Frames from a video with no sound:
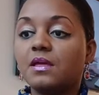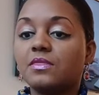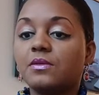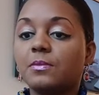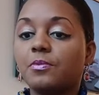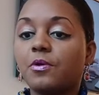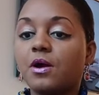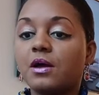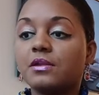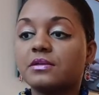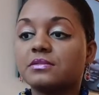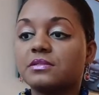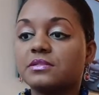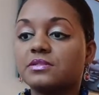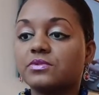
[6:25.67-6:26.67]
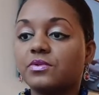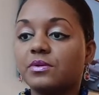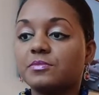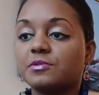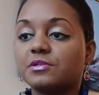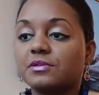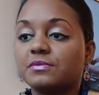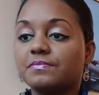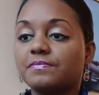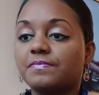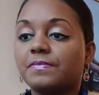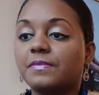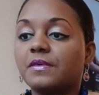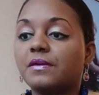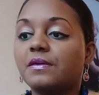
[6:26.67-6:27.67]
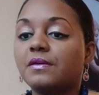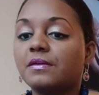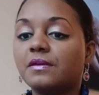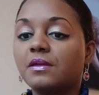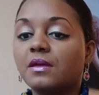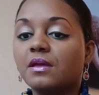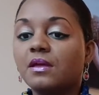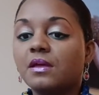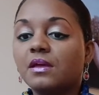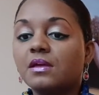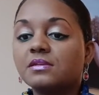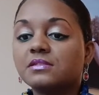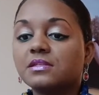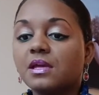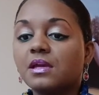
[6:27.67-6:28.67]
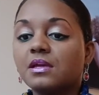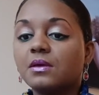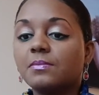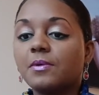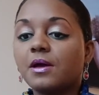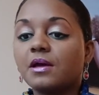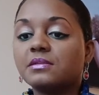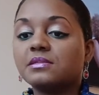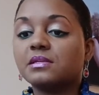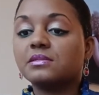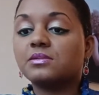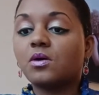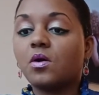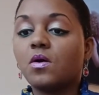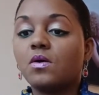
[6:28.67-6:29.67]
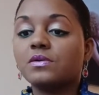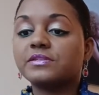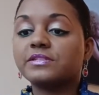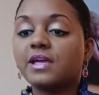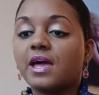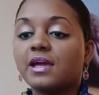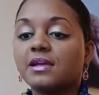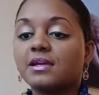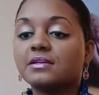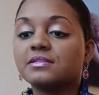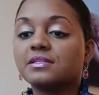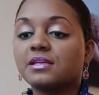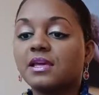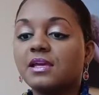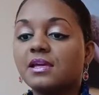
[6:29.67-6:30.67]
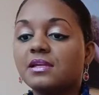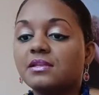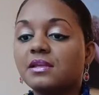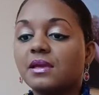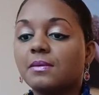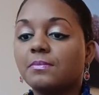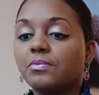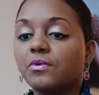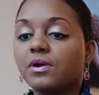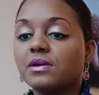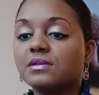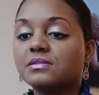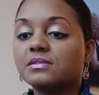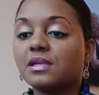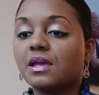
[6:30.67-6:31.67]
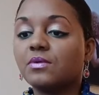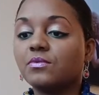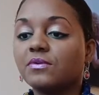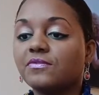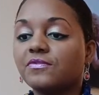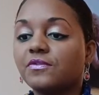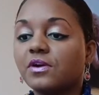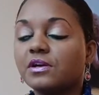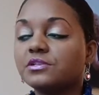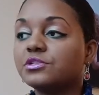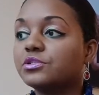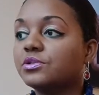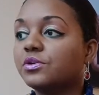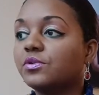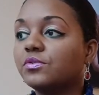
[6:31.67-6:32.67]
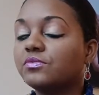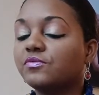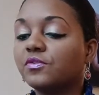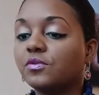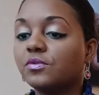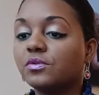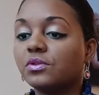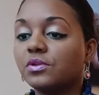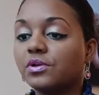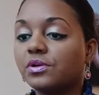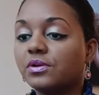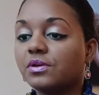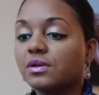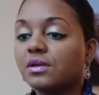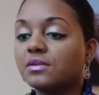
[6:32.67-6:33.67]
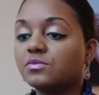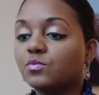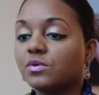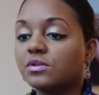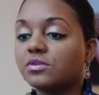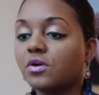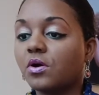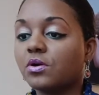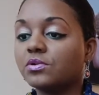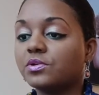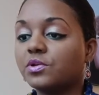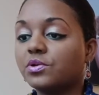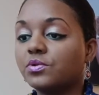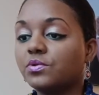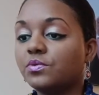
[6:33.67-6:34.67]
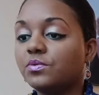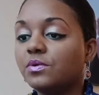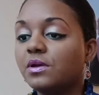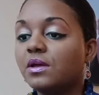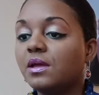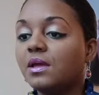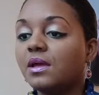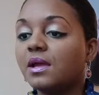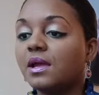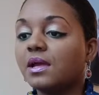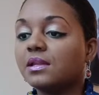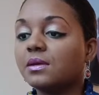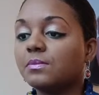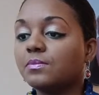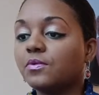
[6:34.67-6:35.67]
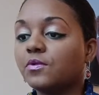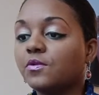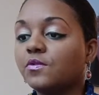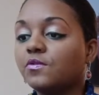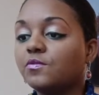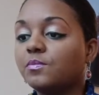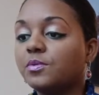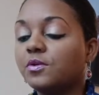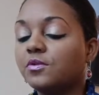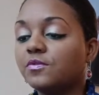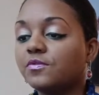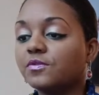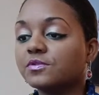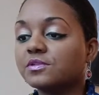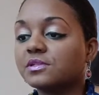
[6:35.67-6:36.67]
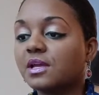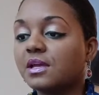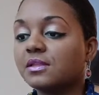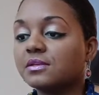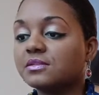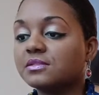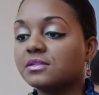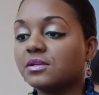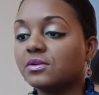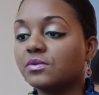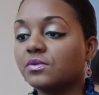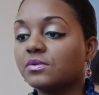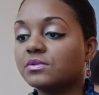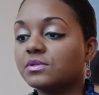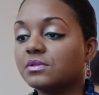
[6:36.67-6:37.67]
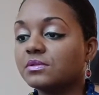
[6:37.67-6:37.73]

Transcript: The product description. Say goodbye to dull, sagging skin. Embrace a refreshed, youthful look with our new and improved beautiful stainless steel